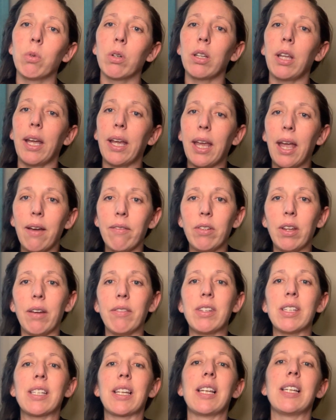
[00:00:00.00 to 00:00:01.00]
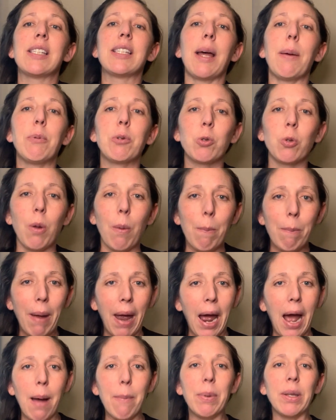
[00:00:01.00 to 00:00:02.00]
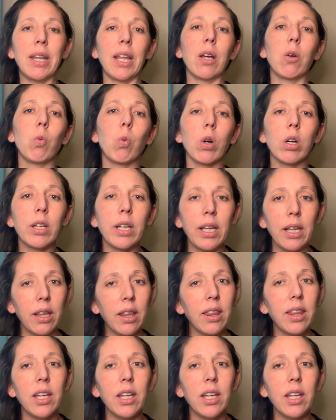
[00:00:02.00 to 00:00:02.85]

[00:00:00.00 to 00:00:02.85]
We're like, have this conceptual map and like working